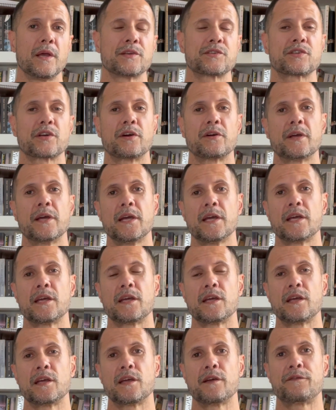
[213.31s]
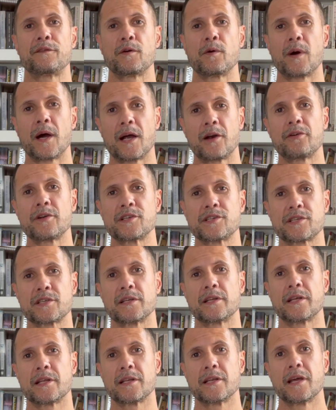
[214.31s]
So if you are
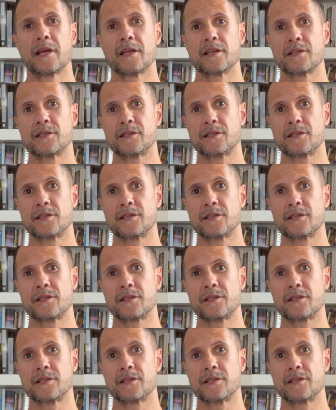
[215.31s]
interested in